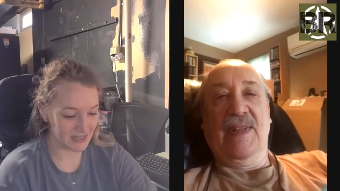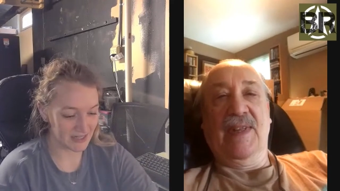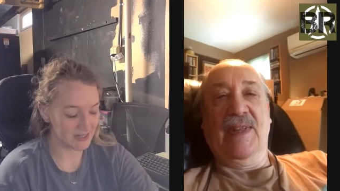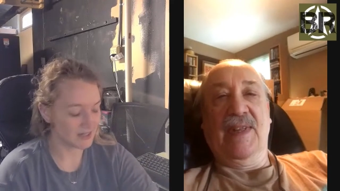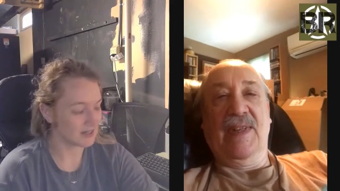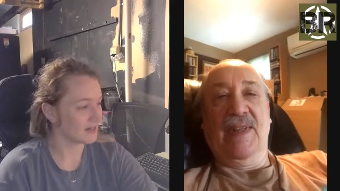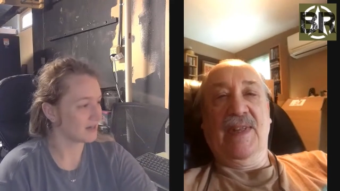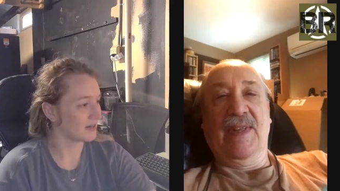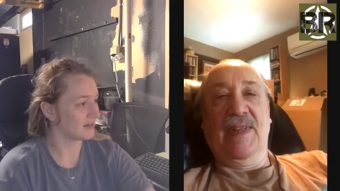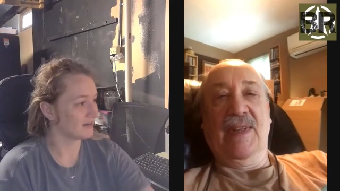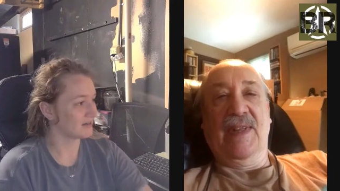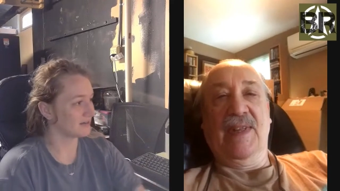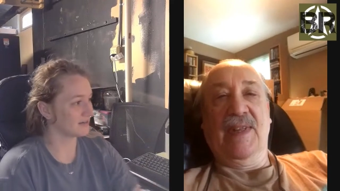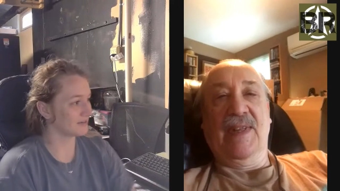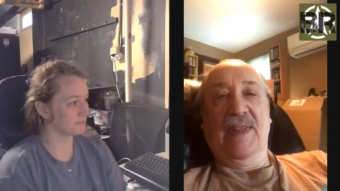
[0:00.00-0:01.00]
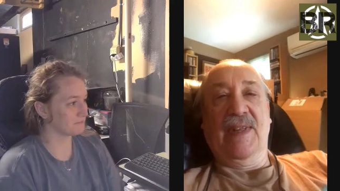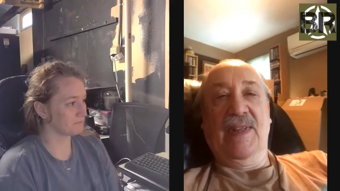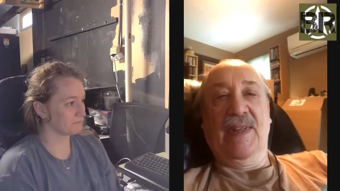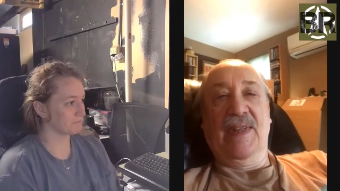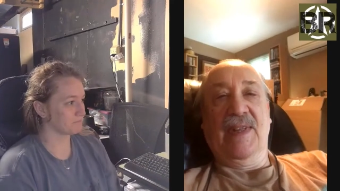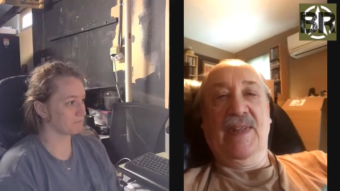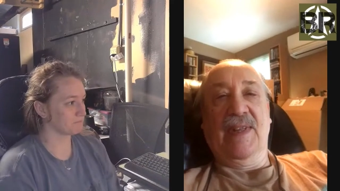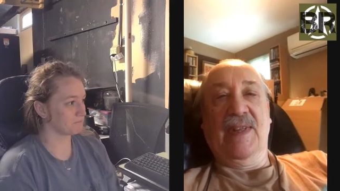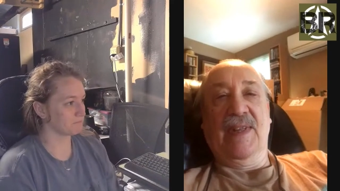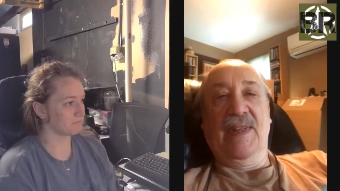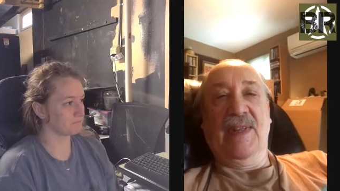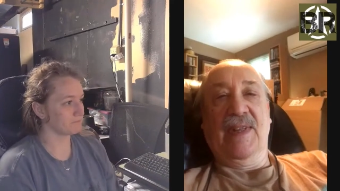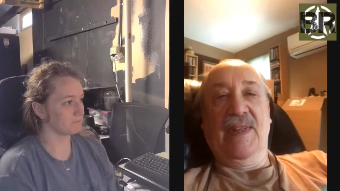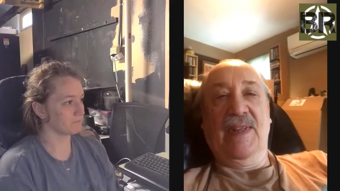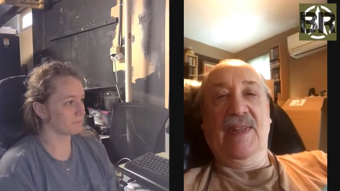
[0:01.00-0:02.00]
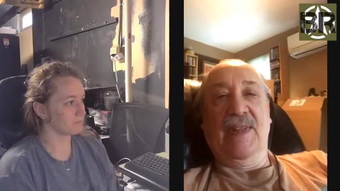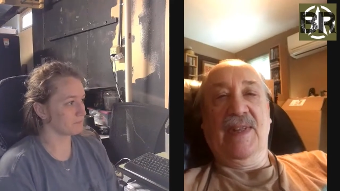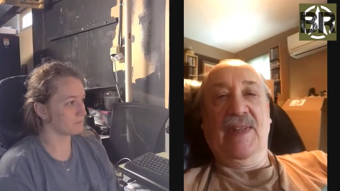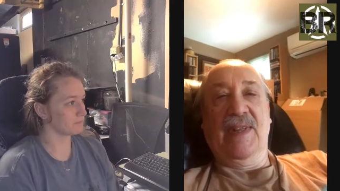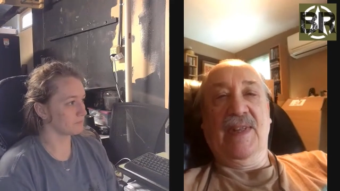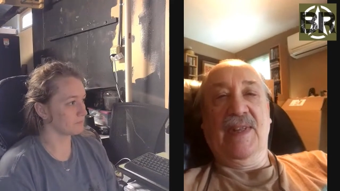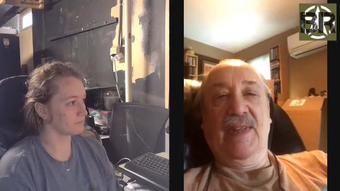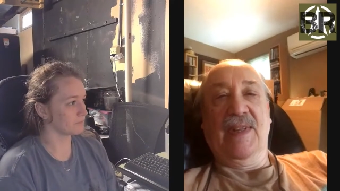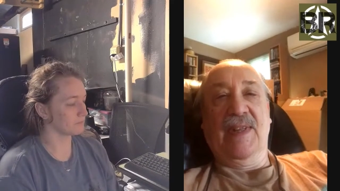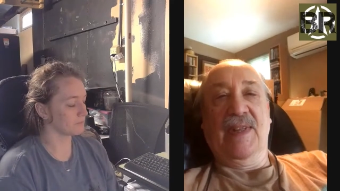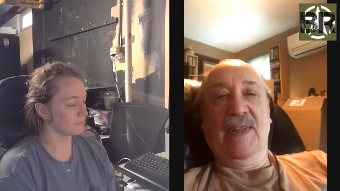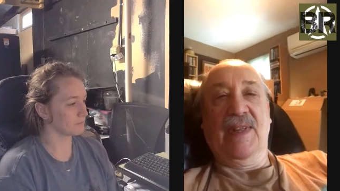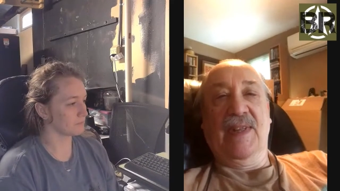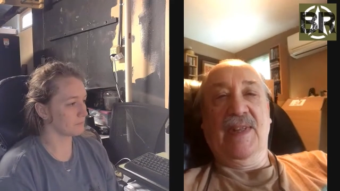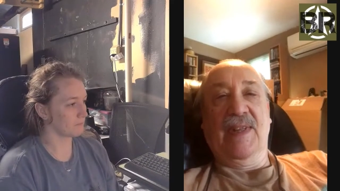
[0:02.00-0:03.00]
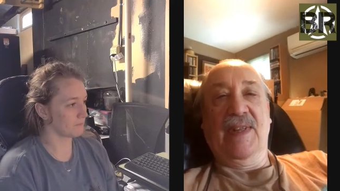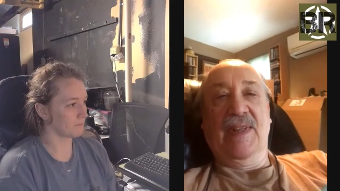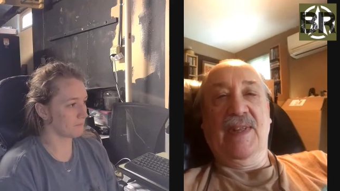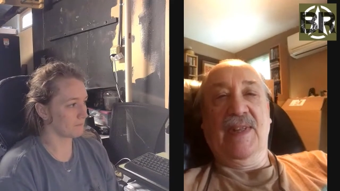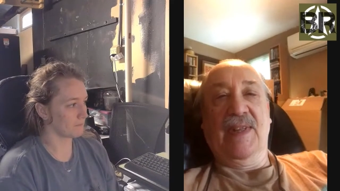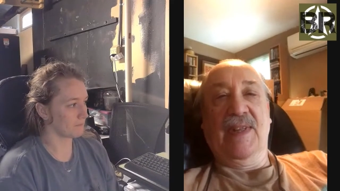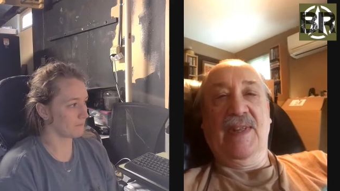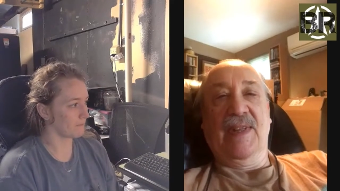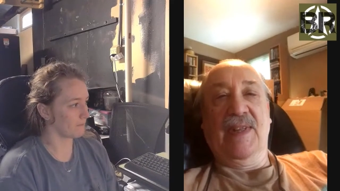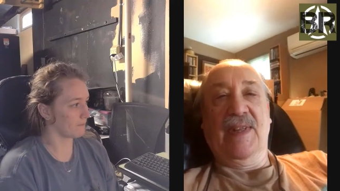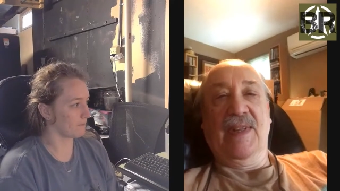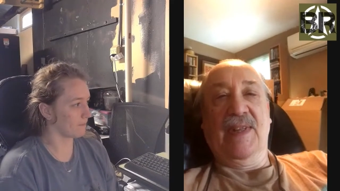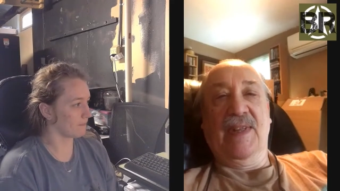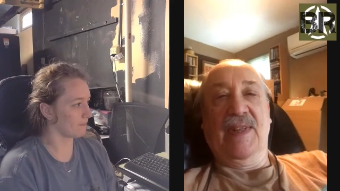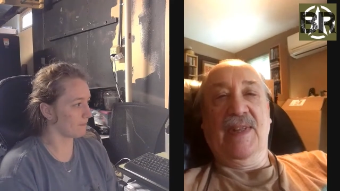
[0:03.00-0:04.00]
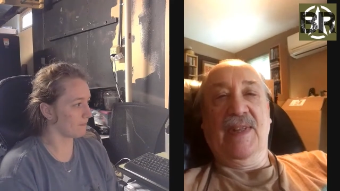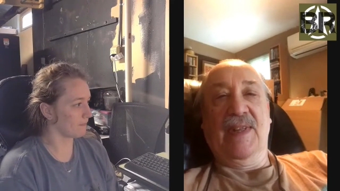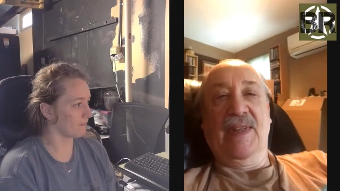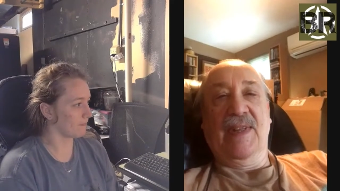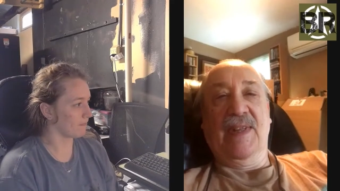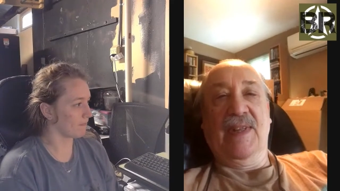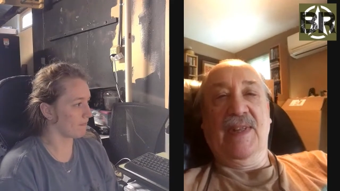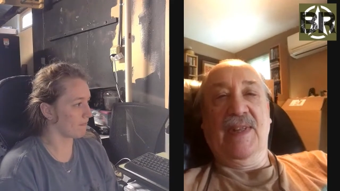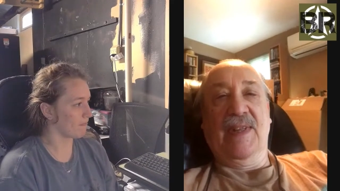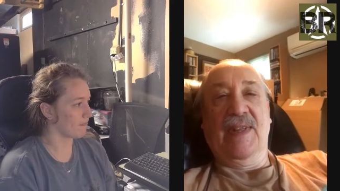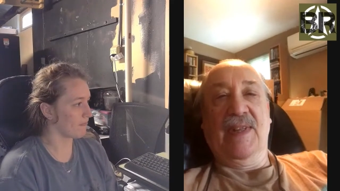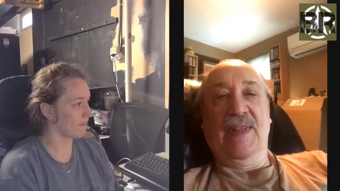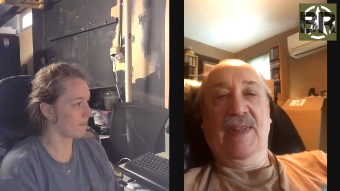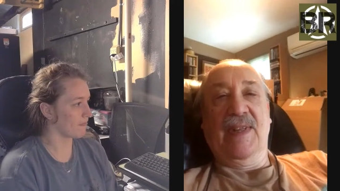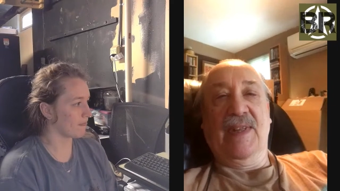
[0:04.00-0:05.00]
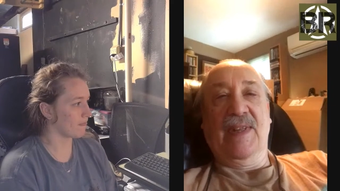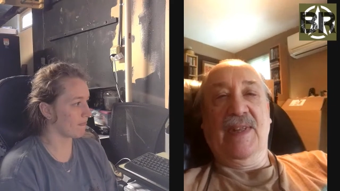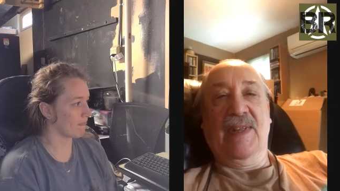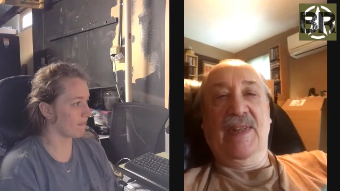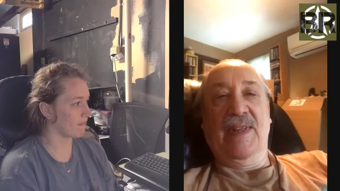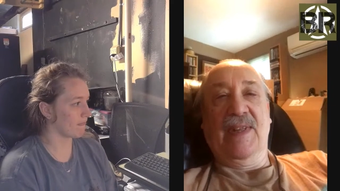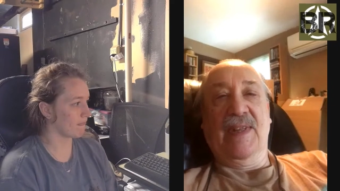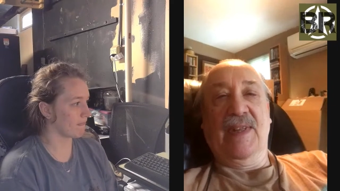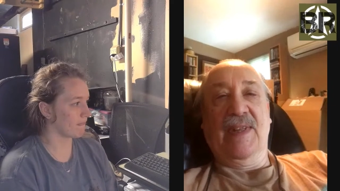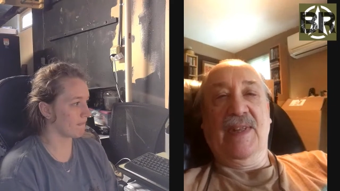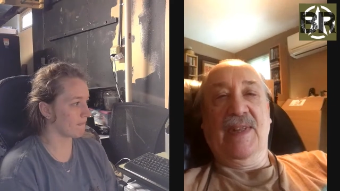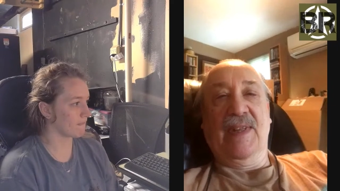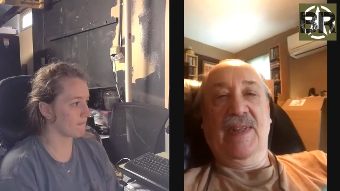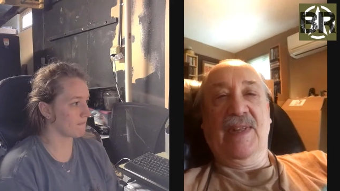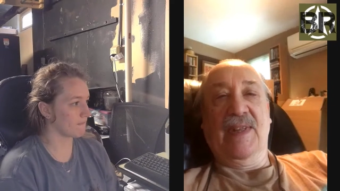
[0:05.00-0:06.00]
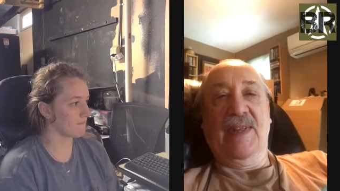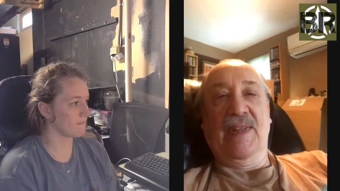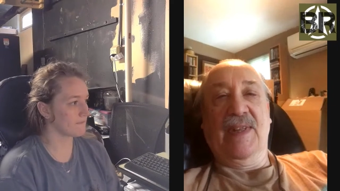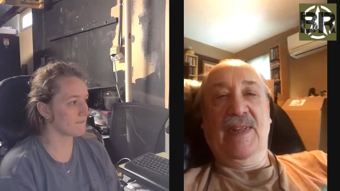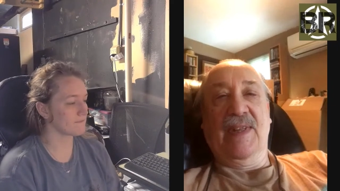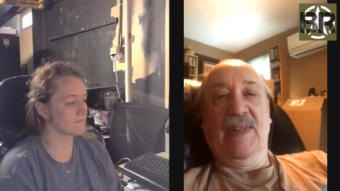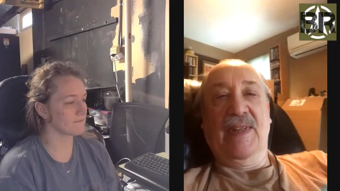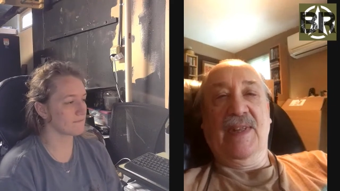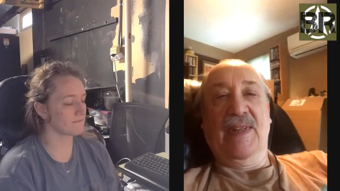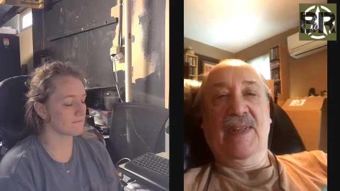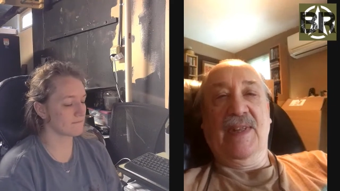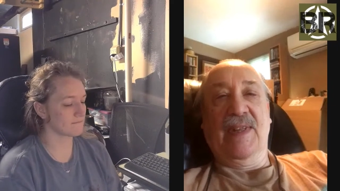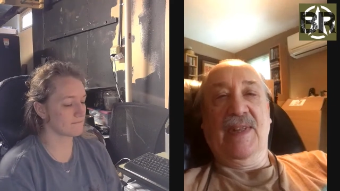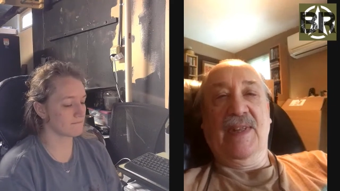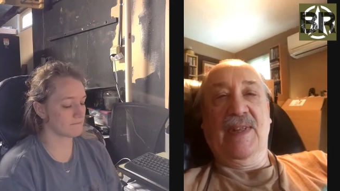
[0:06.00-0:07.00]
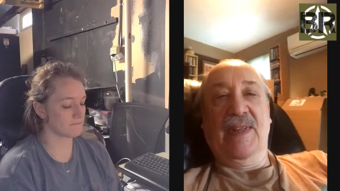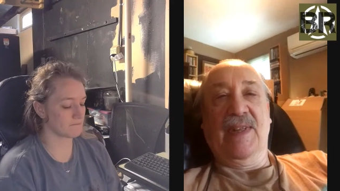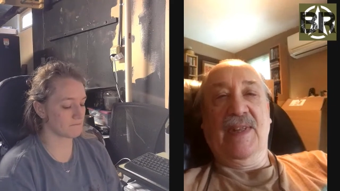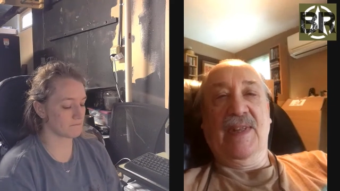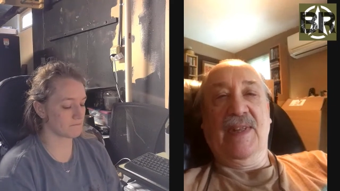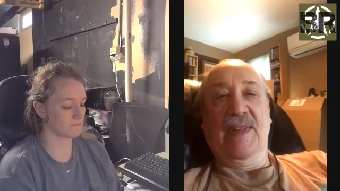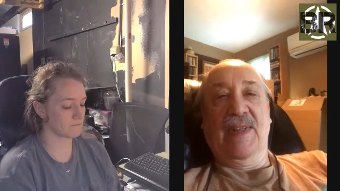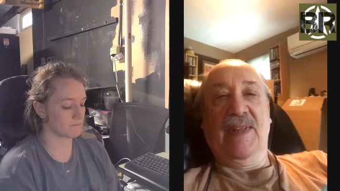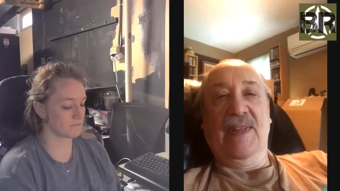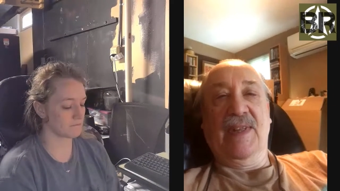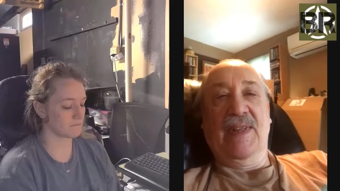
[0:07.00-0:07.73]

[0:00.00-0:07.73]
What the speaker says: Nothing is said.